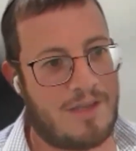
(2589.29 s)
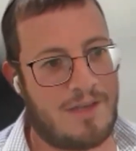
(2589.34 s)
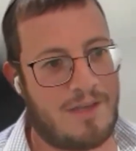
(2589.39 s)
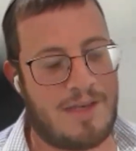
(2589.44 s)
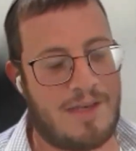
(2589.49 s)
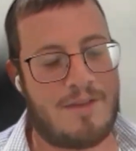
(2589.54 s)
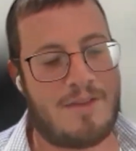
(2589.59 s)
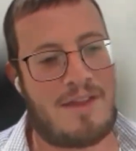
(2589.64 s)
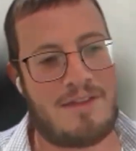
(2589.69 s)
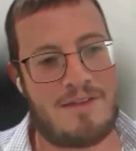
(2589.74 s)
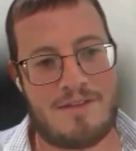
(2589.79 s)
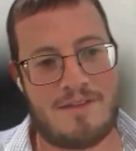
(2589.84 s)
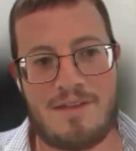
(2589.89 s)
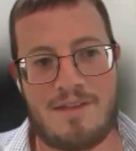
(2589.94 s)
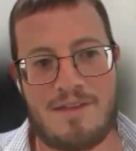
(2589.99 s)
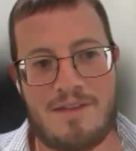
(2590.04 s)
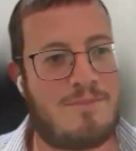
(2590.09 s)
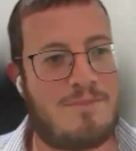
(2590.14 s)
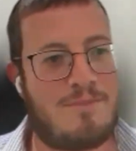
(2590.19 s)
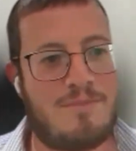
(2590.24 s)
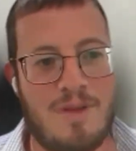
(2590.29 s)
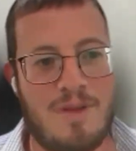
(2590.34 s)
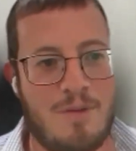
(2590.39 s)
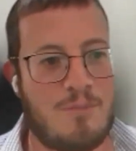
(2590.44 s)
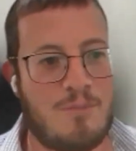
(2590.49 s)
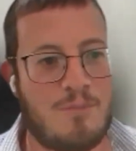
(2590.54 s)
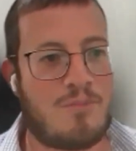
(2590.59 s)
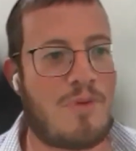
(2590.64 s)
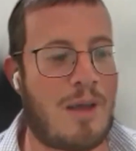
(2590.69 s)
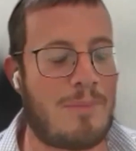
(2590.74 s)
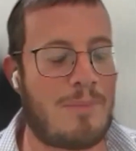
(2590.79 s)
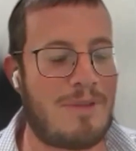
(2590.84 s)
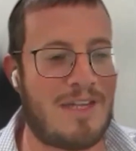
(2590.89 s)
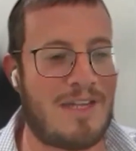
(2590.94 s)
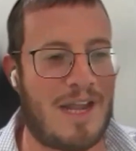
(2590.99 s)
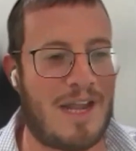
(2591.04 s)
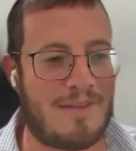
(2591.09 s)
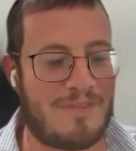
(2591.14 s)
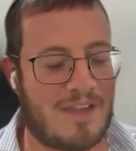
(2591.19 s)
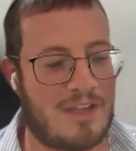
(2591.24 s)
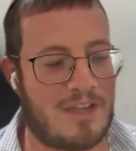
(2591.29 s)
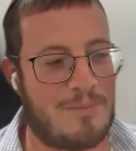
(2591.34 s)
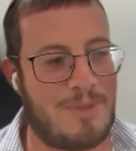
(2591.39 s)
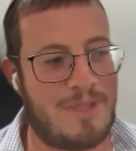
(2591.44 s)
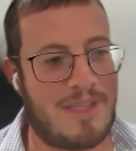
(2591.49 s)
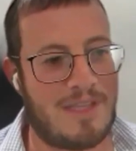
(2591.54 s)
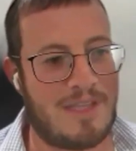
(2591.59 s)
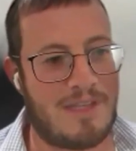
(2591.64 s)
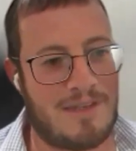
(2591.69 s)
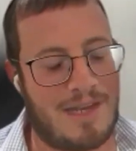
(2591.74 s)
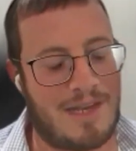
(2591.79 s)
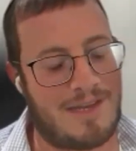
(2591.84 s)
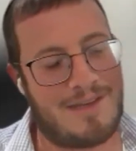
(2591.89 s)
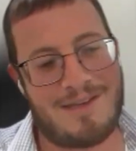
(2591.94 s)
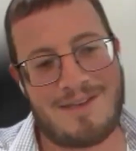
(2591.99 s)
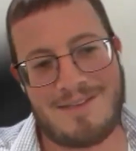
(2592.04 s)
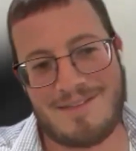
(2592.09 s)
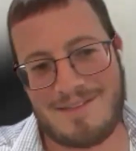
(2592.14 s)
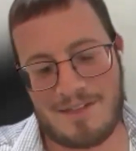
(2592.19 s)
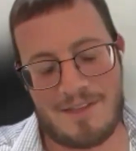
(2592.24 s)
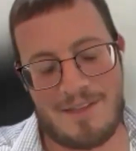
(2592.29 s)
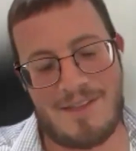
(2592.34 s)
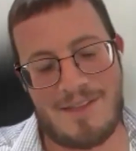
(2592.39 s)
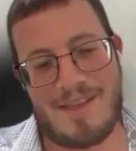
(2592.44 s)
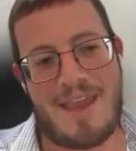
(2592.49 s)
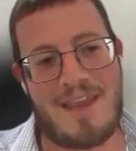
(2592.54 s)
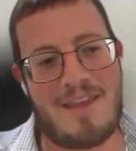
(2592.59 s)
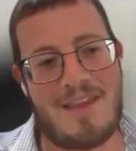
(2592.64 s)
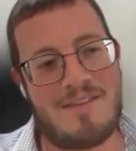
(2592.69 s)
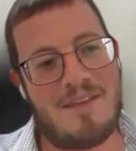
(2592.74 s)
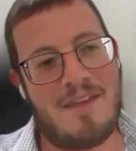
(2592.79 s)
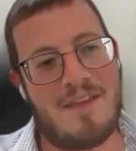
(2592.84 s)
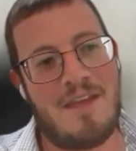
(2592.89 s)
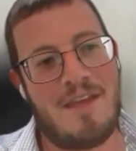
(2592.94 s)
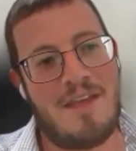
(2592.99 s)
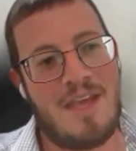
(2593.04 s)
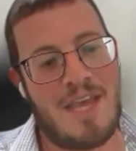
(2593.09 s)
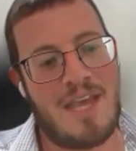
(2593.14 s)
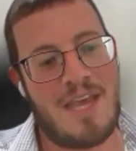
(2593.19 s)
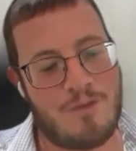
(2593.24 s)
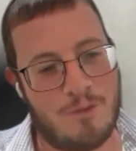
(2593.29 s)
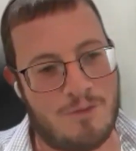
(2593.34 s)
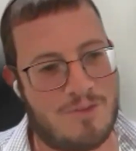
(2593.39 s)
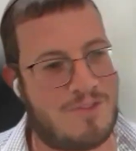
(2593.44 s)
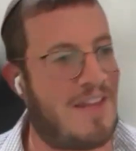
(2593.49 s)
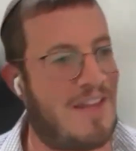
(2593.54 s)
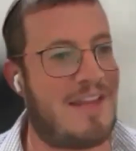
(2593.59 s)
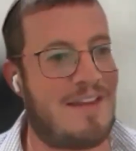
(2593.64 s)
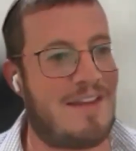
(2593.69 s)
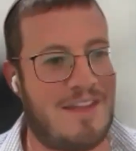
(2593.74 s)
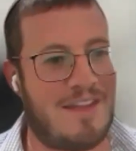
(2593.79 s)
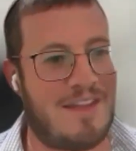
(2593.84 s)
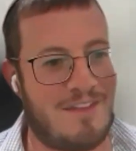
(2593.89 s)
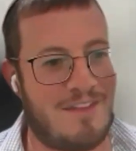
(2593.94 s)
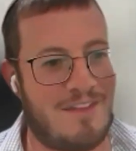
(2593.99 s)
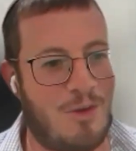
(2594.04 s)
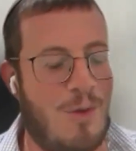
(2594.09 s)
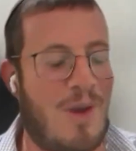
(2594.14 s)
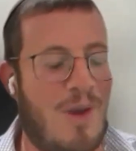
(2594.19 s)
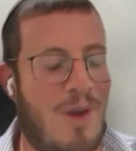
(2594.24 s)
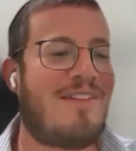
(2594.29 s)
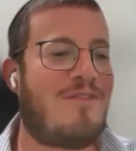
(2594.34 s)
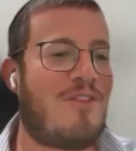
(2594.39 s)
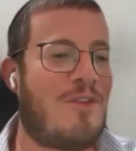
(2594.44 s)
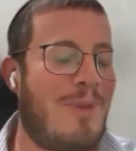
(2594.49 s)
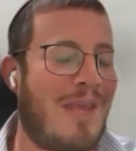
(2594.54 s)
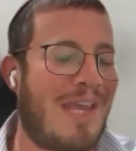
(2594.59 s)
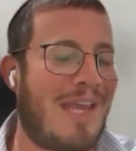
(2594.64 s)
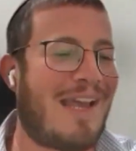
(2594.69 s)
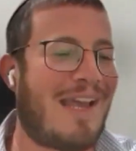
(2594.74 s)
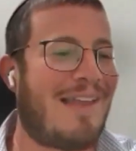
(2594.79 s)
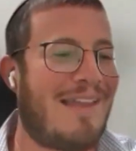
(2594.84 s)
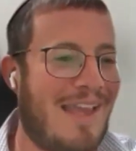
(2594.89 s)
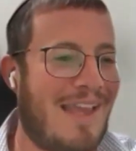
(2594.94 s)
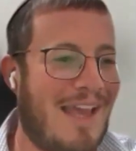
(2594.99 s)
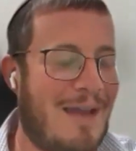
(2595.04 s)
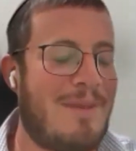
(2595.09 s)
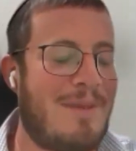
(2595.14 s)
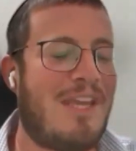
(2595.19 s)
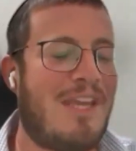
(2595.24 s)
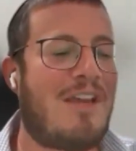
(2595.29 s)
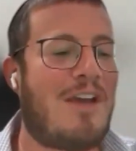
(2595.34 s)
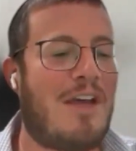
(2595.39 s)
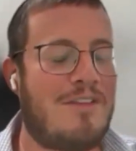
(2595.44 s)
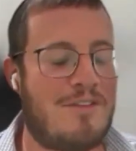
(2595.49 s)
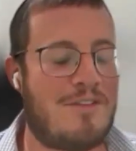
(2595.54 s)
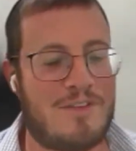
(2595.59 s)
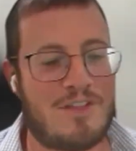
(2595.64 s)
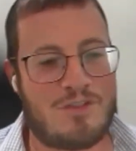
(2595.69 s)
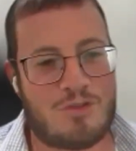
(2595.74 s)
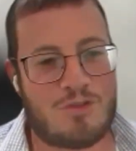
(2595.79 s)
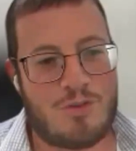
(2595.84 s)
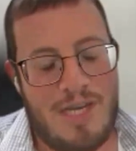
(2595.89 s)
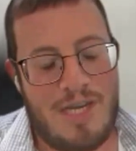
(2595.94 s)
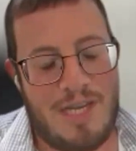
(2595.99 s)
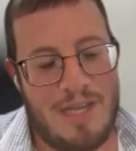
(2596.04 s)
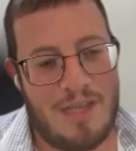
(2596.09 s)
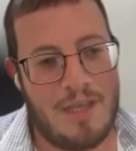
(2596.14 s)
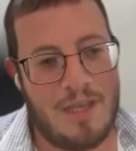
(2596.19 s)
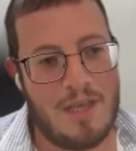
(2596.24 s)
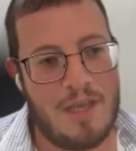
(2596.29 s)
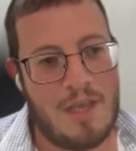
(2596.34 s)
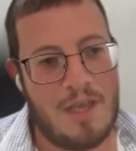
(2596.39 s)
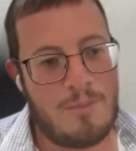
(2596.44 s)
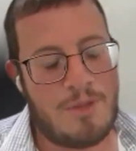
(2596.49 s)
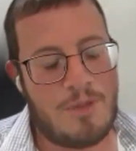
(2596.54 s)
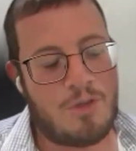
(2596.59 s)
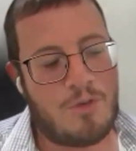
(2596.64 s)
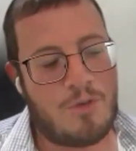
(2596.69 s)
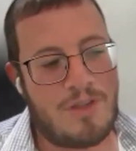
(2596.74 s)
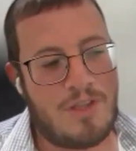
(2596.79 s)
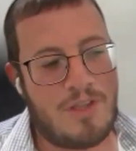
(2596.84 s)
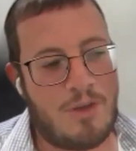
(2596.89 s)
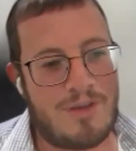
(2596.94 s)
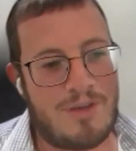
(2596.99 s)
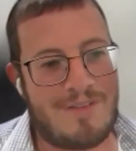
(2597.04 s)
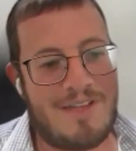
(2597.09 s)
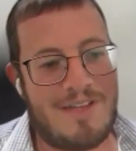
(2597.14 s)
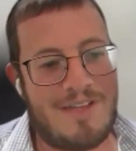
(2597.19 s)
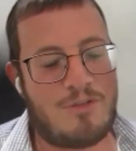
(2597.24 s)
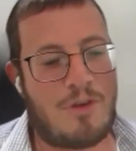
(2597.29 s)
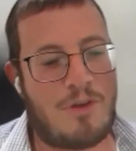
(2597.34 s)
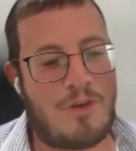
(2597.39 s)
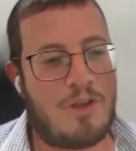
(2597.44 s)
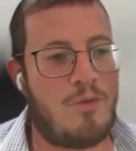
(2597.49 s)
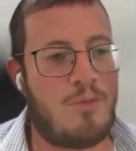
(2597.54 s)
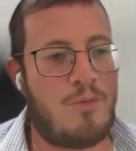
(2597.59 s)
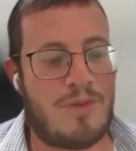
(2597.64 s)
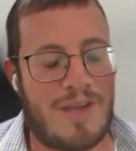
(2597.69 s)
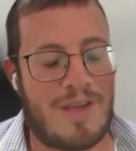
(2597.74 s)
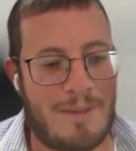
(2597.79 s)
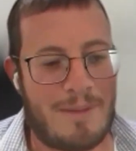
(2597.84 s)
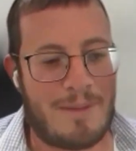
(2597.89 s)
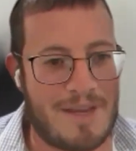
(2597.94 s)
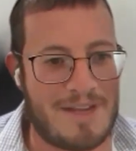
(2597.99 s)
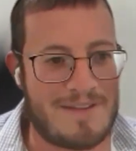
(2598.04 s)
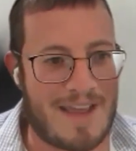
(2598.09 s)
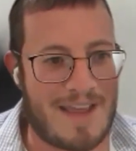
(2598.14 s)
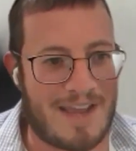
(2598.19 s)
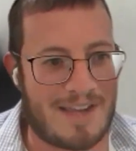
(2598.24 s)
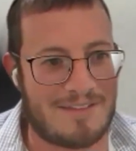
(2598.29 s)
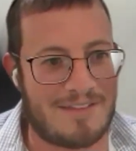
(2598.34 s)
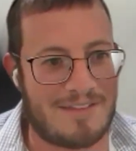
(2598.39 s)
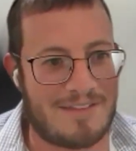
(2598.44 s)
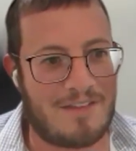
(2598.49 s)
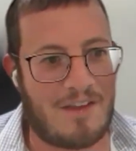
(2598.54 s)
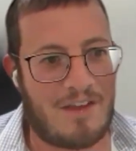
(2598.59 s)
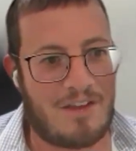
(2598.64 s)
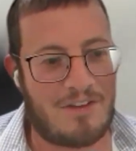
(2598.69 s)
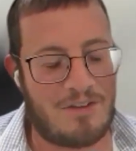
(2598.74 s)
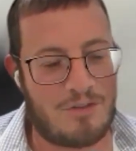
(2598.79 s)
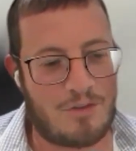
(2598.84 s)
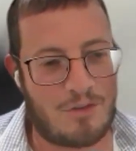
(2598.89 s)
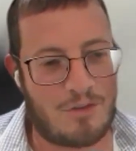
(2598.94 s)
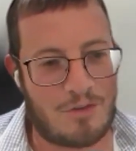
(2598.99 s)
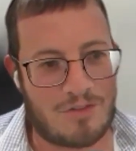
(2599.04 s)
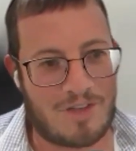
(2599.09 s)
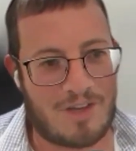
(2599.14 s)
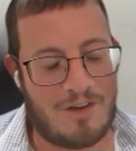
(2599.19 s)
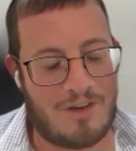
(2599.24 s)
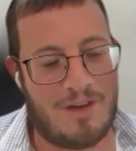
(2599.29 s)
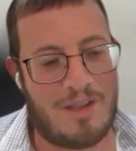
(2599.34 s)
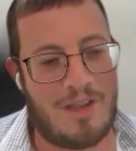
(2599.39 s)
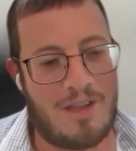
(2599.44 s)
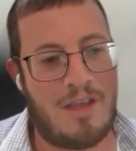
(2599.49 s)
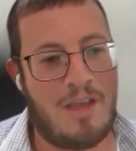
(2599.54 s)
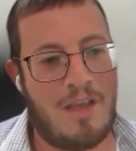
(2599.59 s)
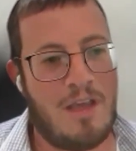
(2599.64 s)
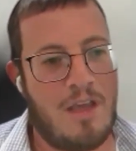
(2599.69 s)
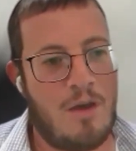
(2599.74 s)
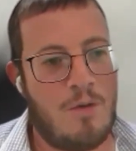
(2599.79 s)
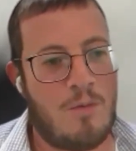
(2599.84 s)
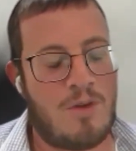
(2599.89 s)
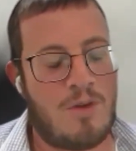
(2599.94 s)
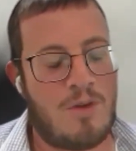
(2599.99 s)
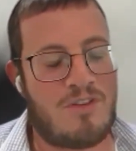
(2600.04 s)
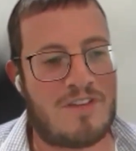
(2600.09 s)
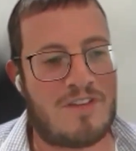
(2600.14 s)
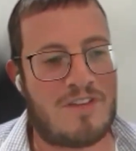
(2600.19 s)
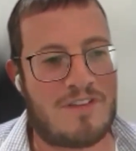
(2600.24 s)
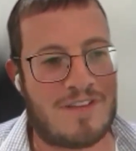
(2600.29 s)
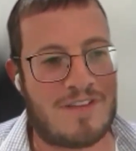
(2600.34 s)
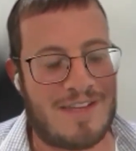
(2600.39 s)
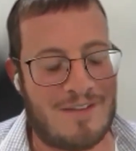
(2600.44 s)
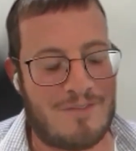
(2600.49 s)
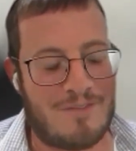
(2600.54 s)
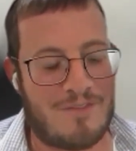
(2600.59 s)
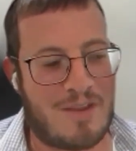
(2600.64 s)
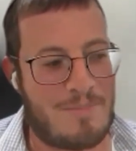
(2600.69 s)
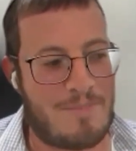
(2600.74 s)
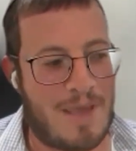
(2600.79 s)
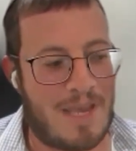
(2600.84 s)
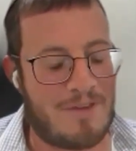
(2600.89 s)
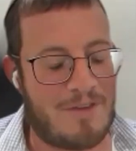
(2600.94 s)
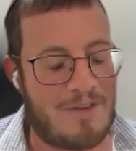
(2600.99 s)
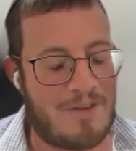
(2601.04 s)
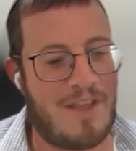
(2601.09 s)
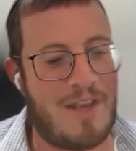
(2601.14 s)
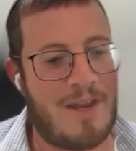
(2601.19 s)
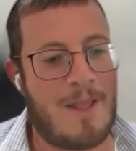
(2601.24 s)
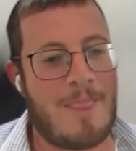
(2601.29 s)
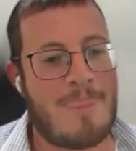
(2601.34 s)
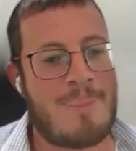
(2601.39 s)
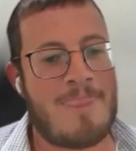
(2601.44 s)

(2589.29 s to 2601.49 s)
Now, that's probably not going to be not necessarily the case if you stay in the US. If you make aliyah because of the treaty between the US and Israel, you will not pay taxes on your Social Security, which is a significant benefit.